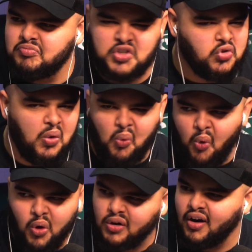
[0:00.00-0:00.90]
Straight
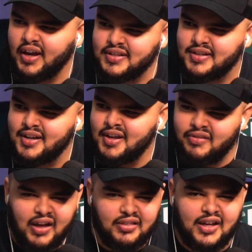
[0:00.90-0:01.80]
war cries. Yeah.
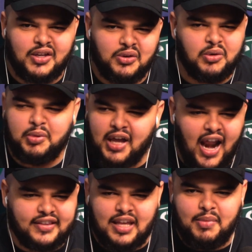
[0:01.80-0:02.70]
Like like you, would be
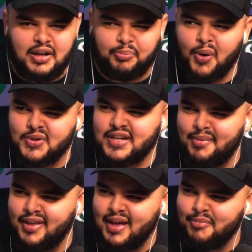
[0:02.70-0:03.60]
kind of timid to approach that
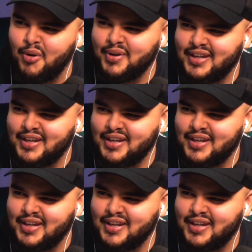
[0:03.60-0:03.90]
man in that moment.